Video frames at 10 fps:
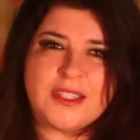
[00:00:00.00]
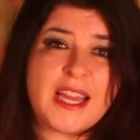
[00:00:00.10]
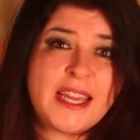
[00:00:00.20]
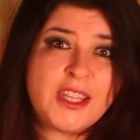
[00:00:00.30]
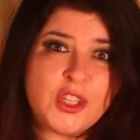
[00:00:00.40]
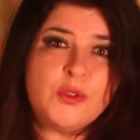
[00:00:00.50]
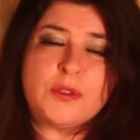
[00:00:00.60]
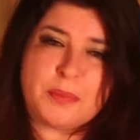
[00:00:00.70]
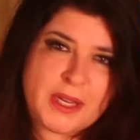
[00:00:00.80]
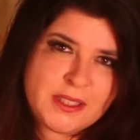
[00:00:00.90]
take you to
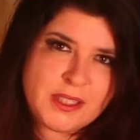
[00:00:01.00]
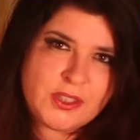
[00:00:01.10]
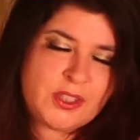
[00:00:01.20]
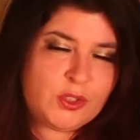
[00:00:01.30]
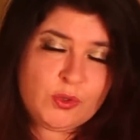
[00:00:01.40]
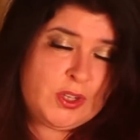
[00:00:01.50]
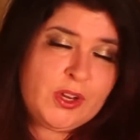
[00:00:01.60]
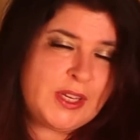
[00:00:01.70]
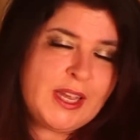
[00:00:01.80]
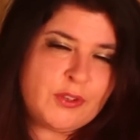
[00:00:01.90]
places you could
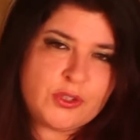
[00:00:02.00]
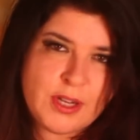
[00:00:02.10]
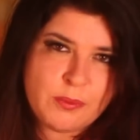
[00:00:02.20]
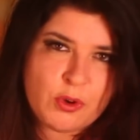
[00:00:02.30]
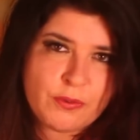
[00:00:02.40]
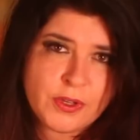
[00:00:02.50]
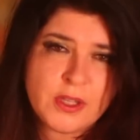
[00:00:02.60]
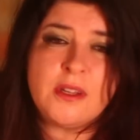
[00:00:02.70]
only ever dream of.